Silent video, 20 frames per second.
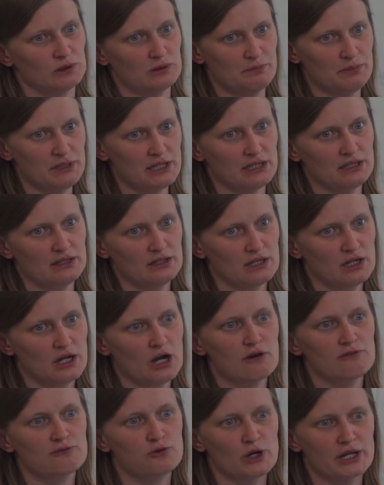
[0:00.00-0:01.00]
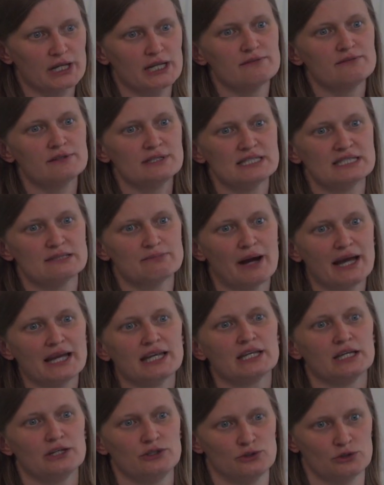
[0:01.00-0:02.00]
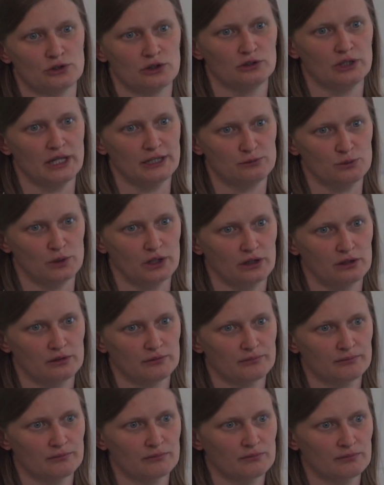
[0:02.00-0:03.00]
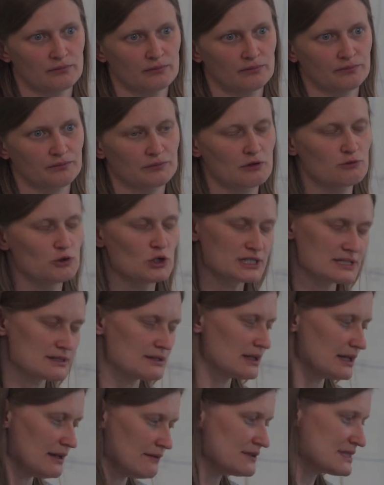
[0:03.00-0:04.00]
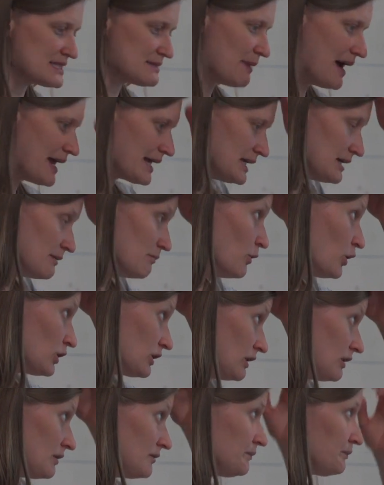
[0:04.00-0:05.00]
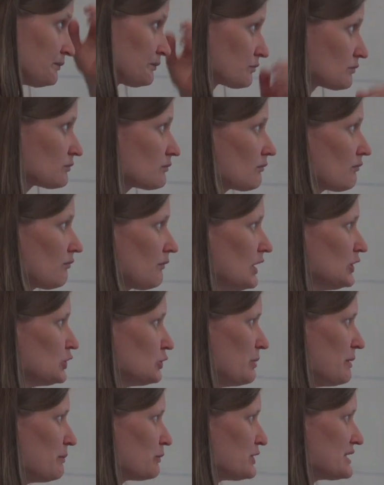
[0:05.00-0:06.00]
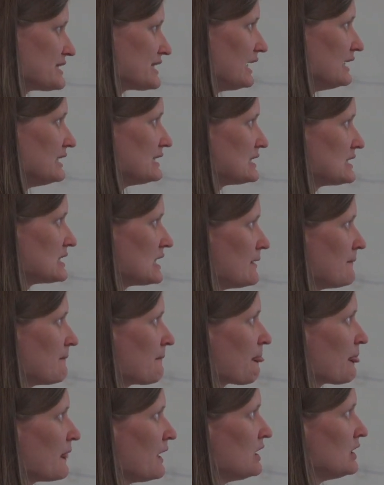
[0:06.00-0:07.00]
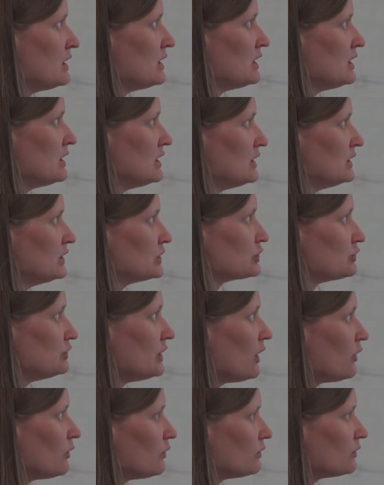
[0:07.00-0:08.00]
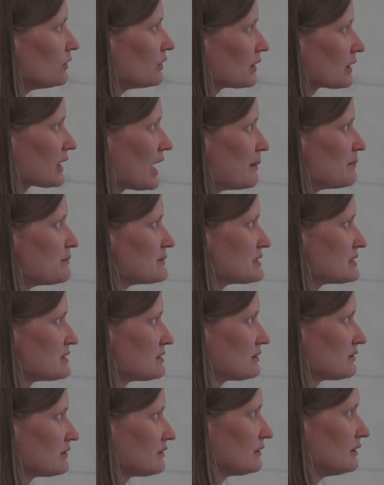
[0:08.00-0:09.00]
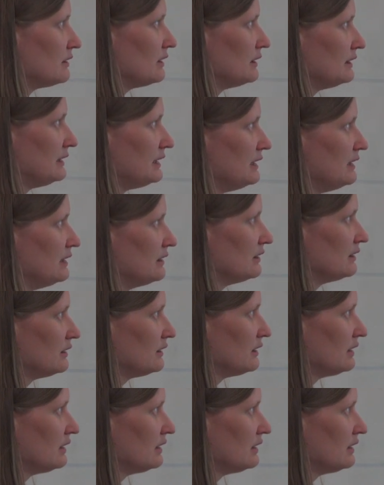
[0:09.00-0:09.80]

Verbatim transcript: will be for a given spiking neural network, for a given spiking model, to be precise. So now comes the